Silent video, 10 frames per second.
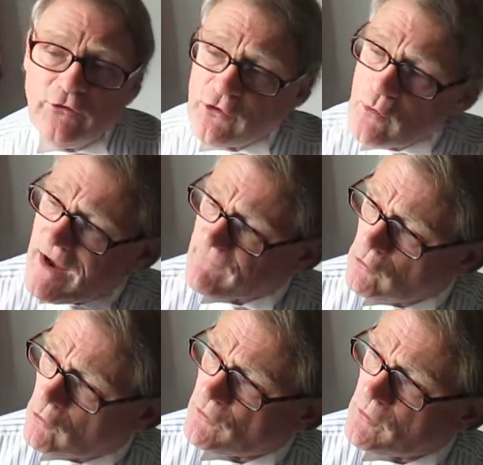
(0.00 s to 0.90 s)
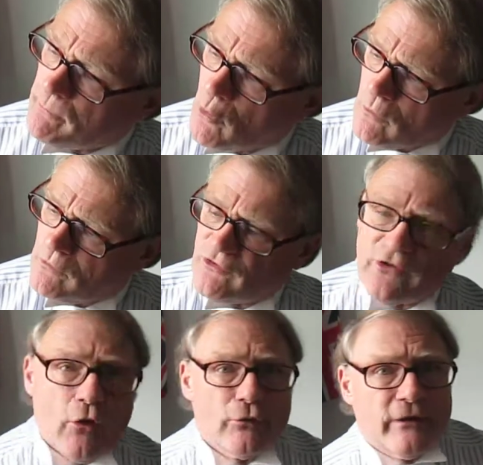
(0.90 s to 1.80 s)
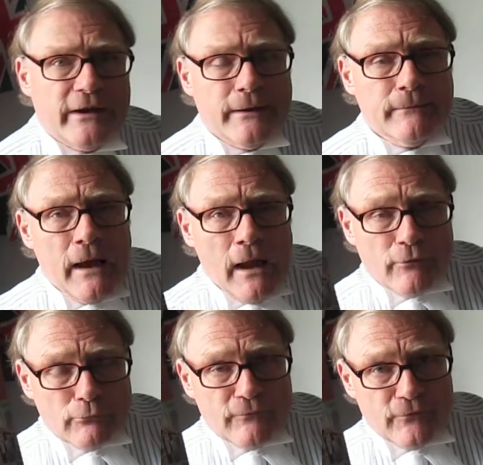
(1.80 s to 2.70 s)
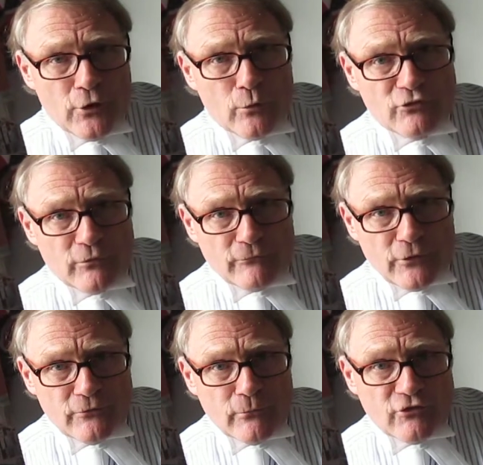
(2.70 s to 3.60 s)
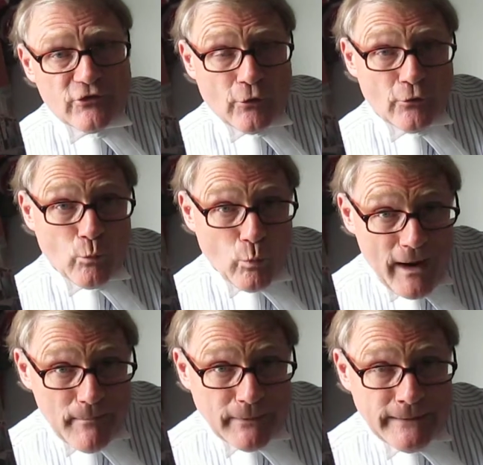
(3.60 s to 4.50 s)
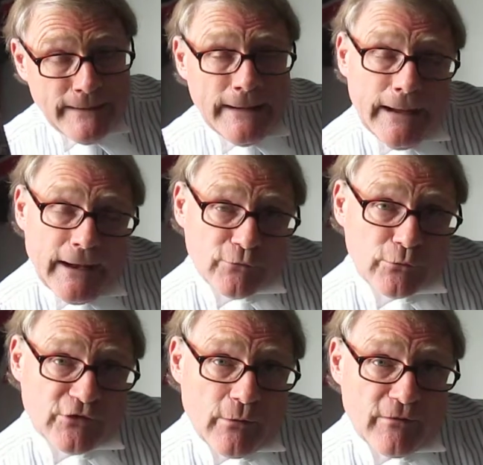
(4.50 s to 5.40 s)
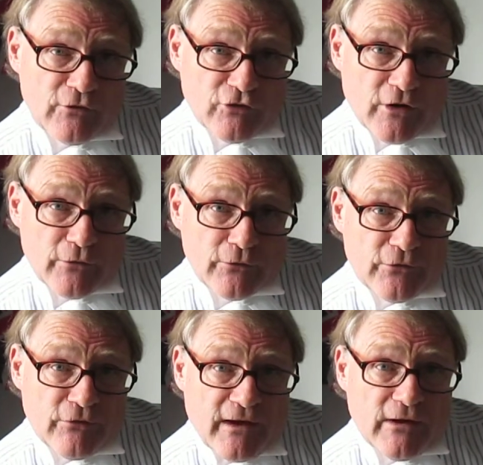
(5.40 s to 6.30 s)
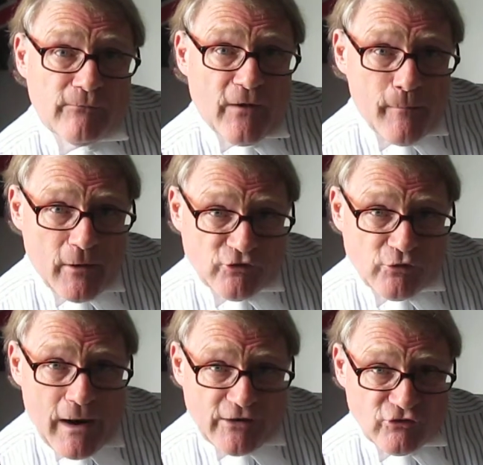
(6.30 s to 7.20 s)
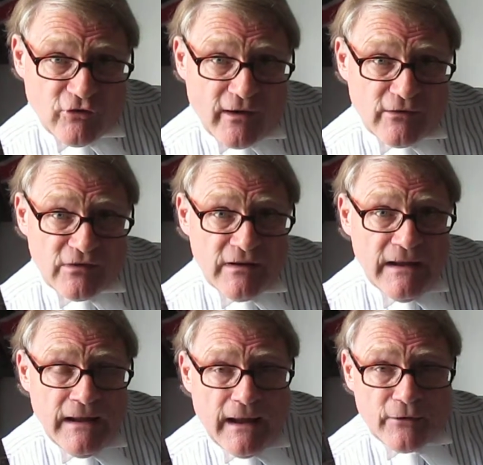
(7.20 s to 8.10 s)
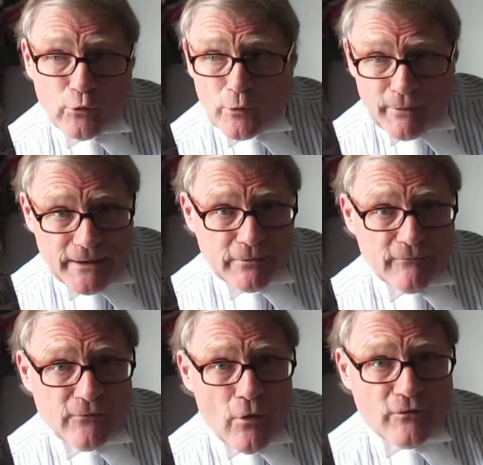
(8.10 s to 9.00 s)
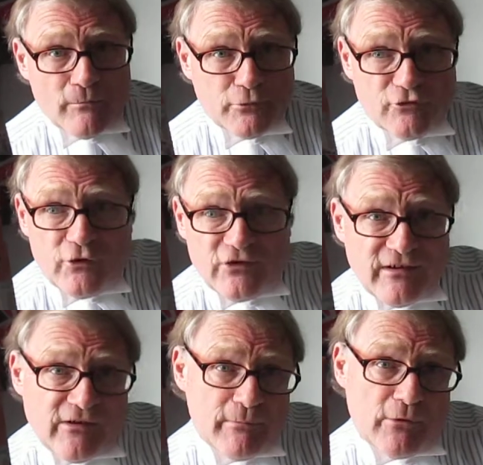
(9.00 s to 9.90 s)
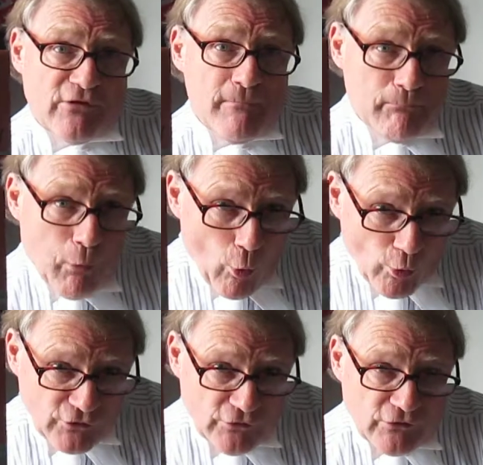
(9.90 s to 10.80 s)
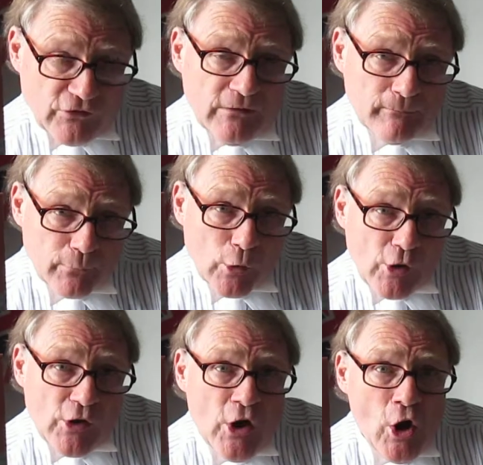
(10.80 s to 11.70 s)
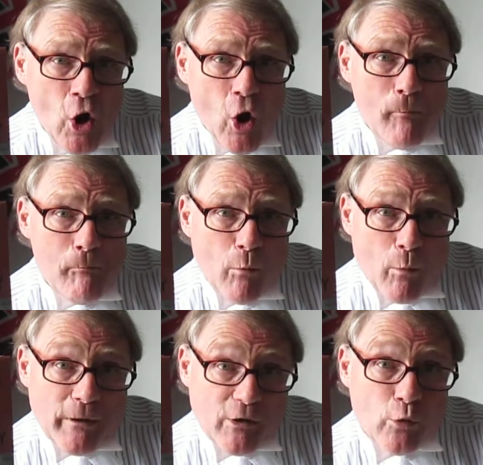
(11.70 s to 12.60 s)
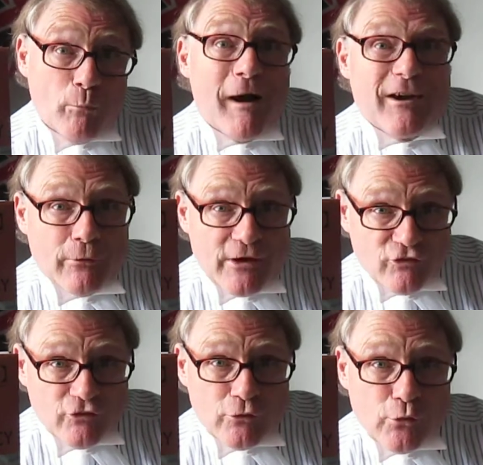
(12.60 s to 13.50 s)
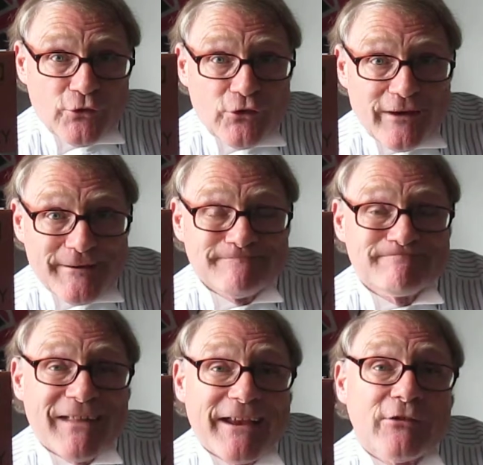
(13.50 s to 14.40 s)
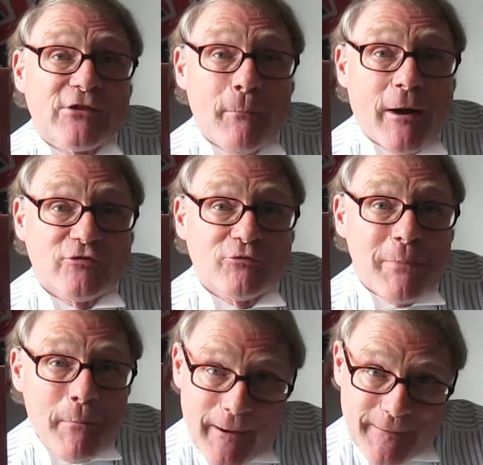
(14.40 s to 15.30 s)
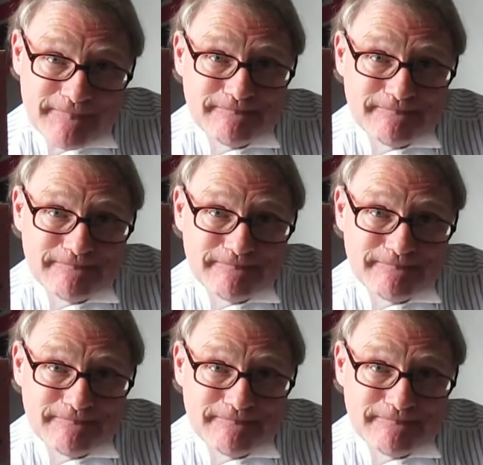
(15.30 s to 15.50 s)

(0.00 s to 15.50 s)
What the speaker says: Do have a look at the book, which is on the review which we've written, which is on the web and also in the journals. And thank you very much to Ashgate and all the people involved in producing this most important book on what we call migration law today. Thank you so much. Bye-bye.